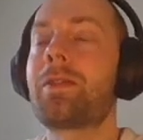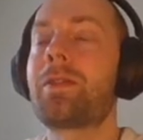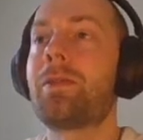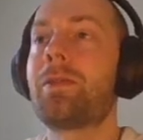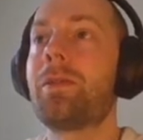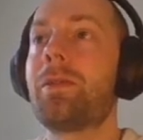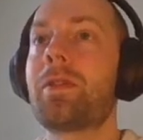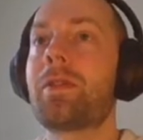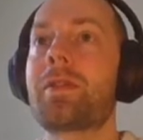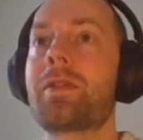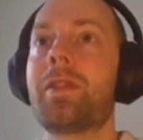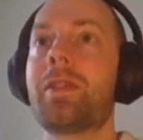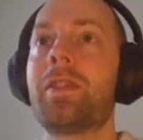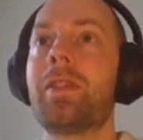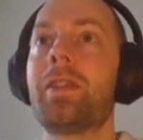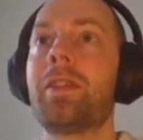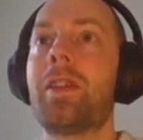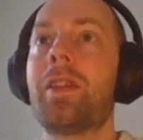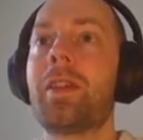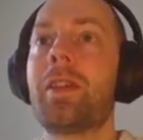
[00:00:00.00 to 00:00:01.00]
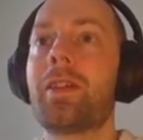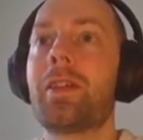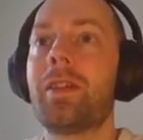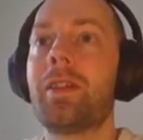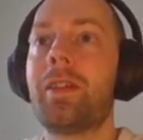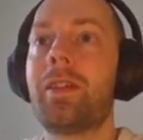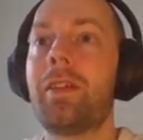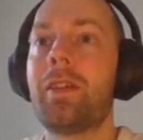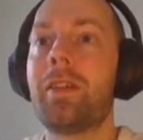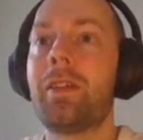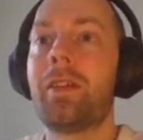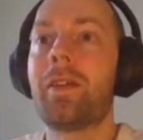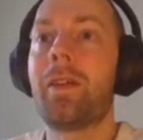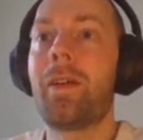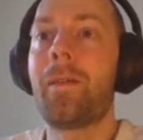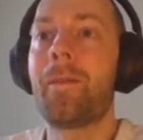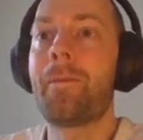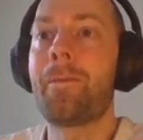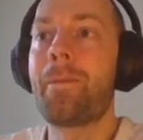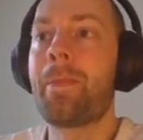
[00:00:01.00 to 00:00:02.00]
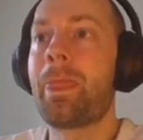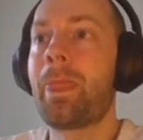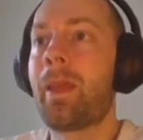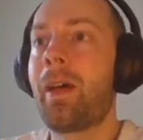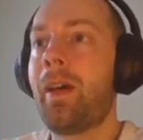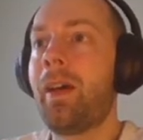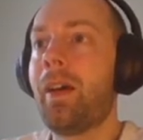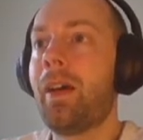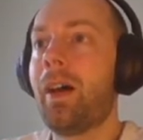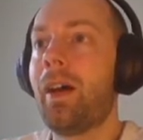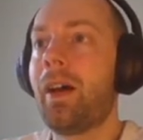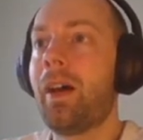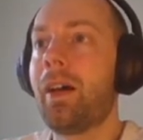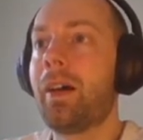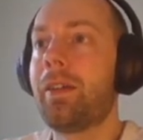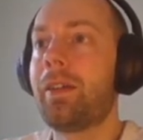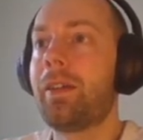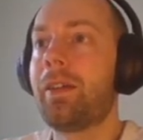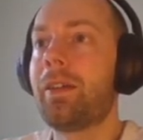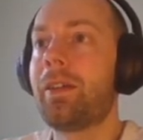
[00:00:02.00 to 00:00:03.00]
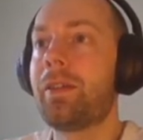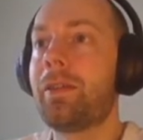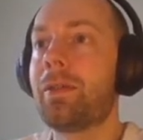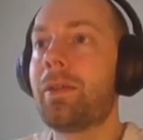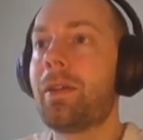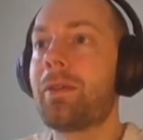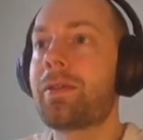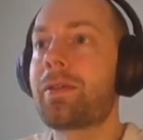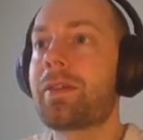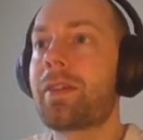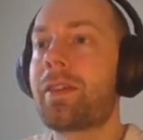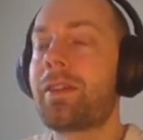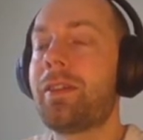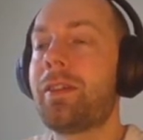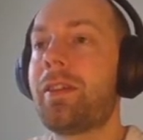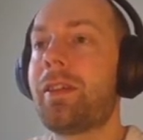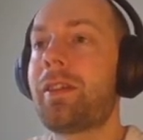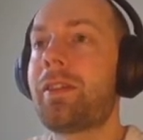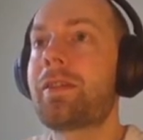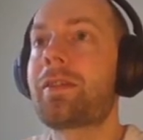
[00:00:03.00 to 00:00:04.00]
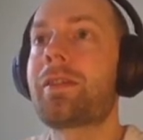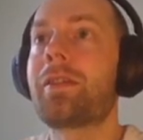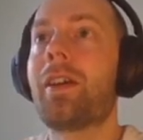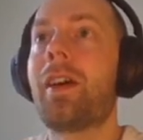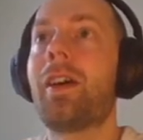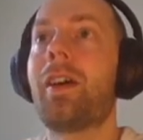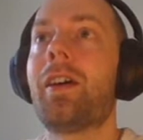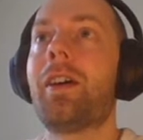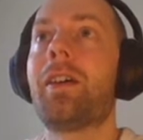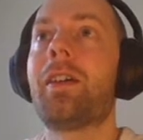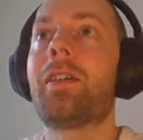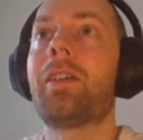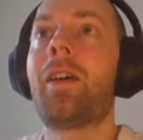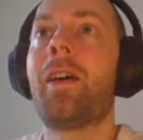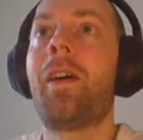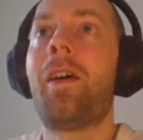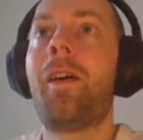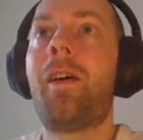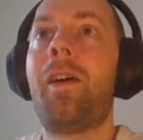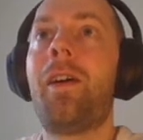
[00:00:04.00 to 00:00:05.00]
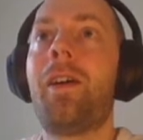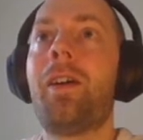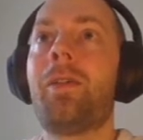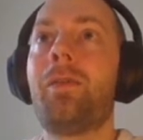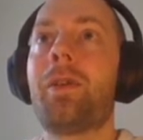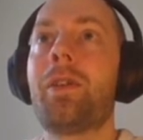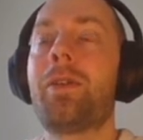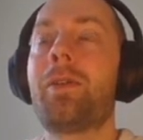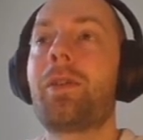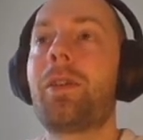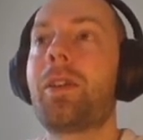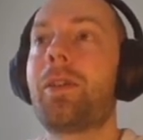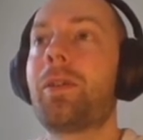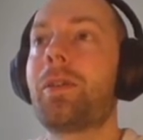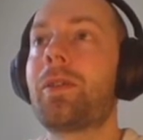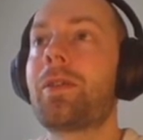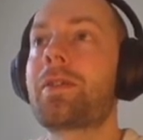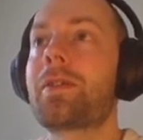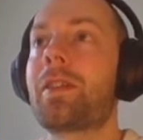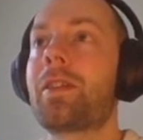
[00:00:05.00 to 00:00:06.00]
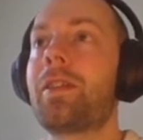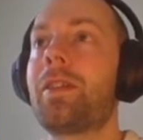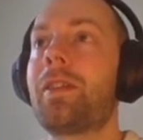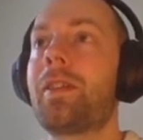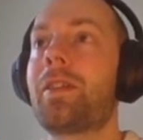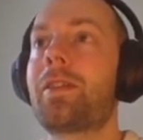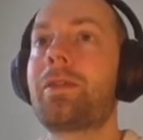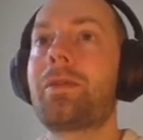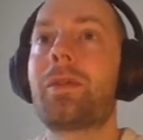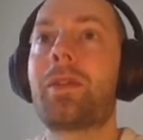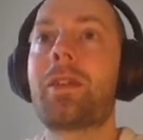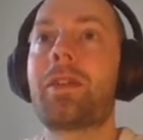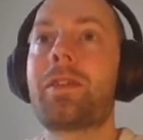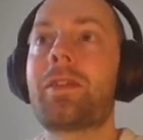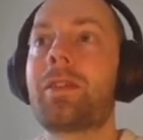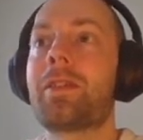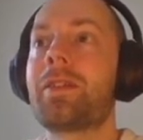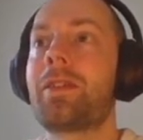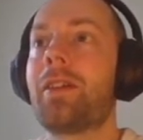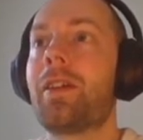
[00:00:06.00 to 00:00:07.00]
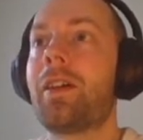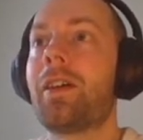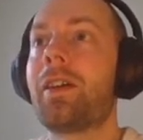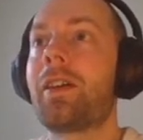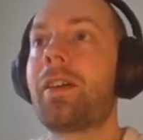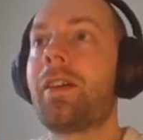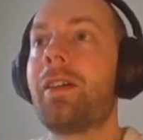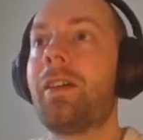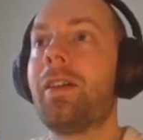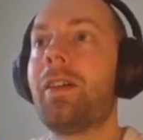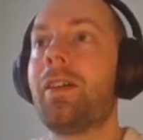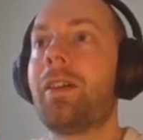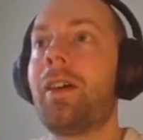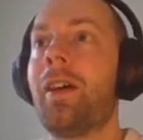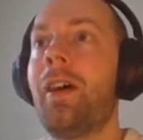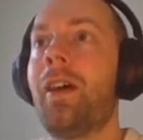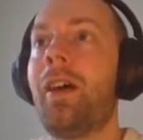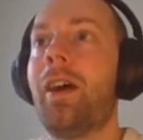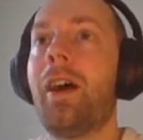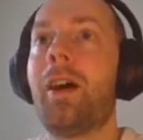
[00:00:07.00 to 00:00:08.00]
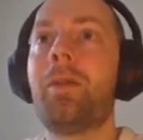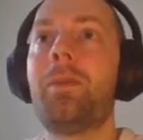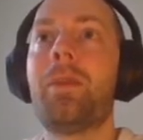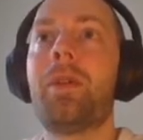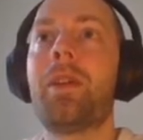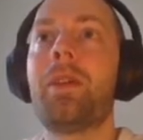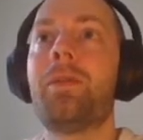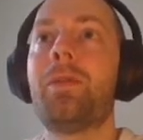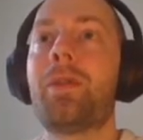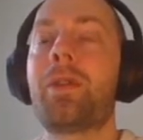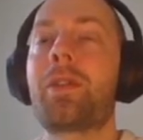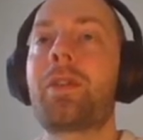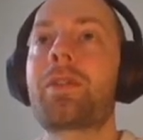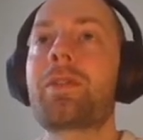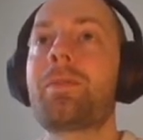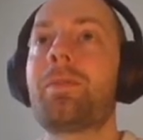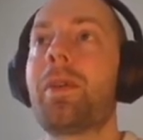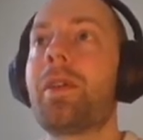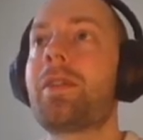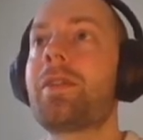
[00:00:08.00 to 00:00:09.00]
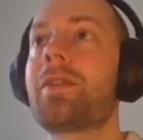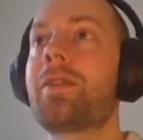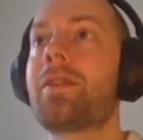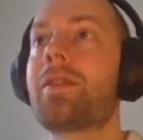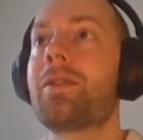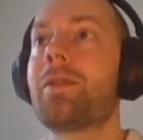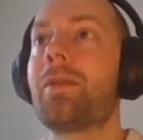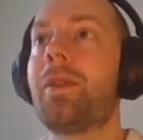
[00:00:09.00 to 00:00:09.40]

you will see it here, and here you have settings, and when you click on the settings, you can change like how many workspaces you